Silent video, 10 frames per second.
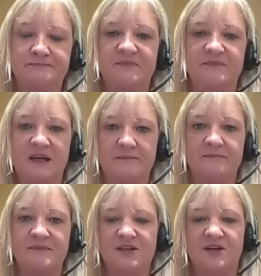Yeah.
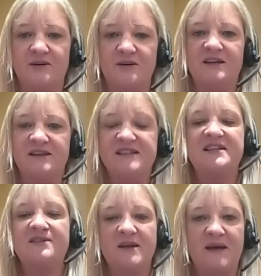So there's
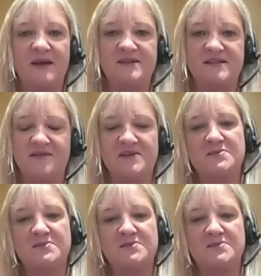definitely paper savings,